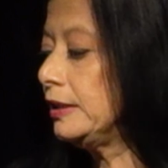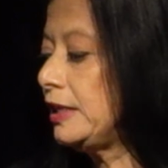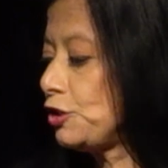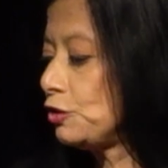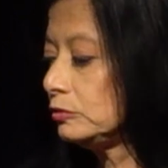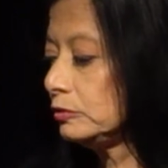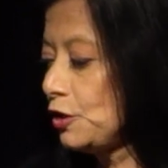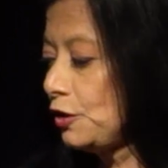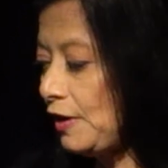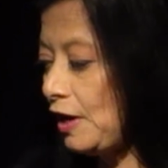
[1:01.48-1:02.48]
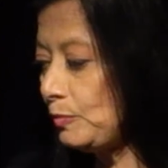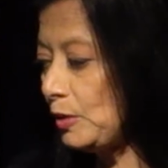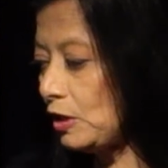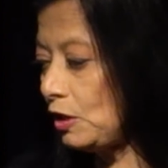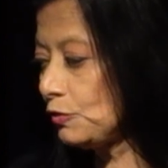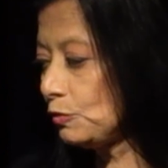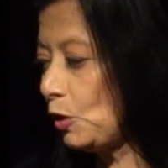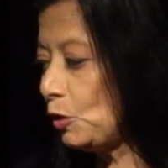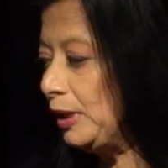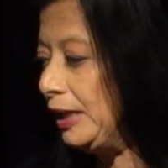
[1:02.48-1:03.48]
uh, National Survey of Mental Health
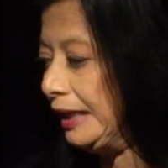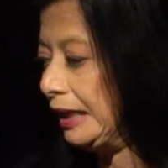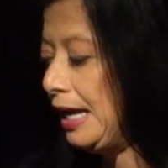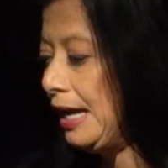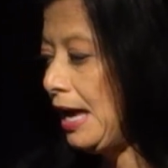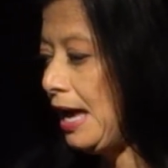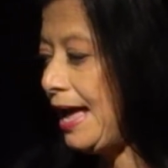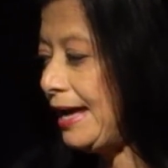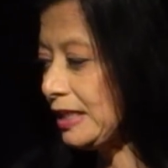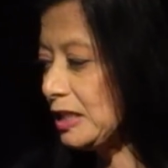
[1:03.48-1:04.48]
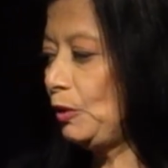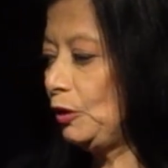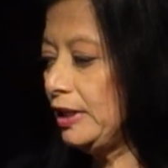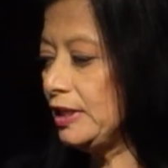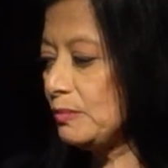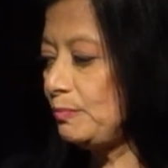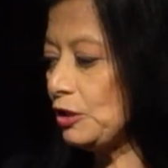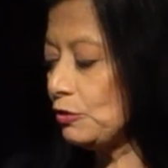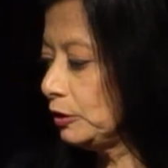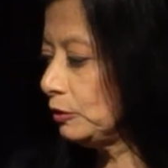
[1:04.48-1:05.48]
and Wellbeing had experienced
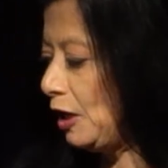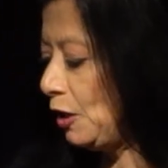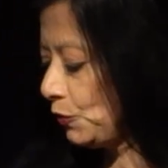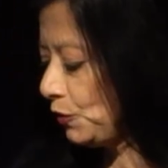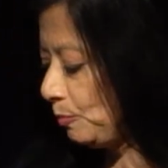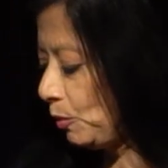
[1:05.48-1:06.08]
mental ill health.